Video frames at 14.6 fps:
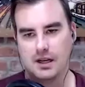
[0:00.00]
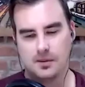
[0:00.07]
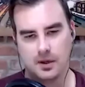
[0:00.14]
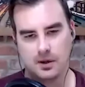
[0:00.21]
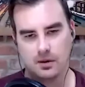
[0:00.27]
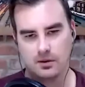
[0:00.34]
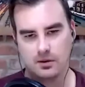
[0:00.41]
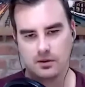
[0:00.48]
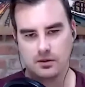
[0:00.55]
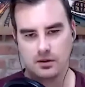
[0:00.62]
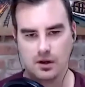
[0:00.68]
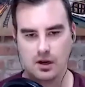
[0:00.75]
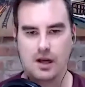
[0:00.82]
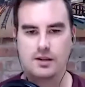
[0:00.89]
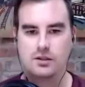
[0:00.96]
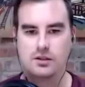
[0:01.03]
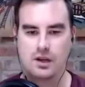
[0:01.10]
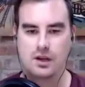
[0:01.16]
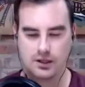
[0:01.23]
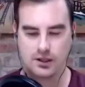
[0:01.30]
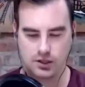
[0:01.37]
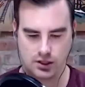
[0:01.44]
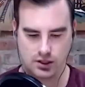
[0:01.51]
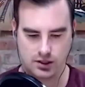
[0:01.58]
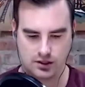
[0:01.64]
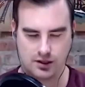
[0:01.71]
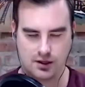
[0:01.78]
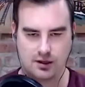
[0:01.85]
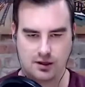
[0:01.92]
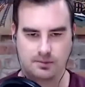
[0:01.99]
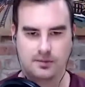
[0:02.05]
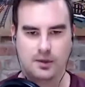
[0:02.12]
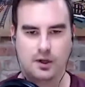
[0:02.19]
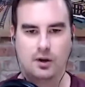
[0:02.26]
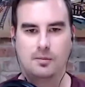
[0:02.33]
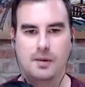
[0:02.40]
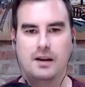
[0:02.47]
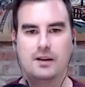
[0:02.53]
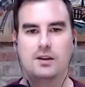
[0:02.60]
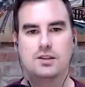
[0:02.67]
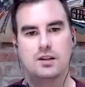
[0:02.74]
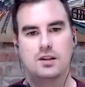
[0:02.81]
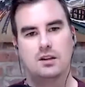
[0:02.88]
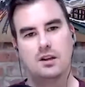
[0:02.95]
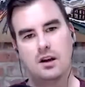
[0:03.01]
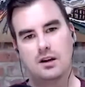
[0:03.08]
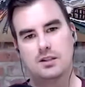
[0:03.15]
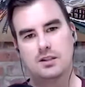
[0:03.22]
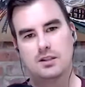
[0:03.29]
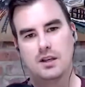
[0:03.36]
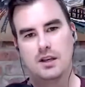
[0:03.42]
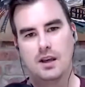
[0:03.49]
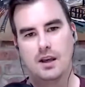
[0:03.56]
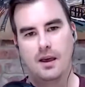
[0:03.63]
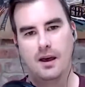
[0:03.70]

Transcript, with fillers: about not not just the you know my crush on Lars. we'll,